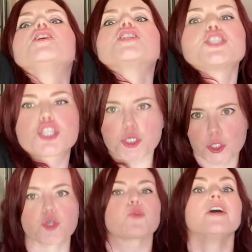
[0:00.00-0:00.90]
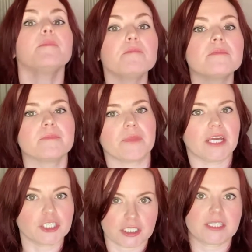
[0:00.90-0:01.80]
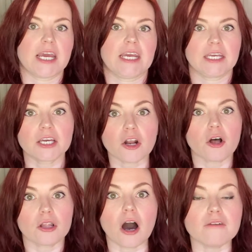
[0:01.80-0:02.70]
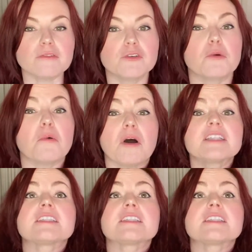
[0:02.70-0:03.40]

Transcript: Strip, and just taking it all off of you at once.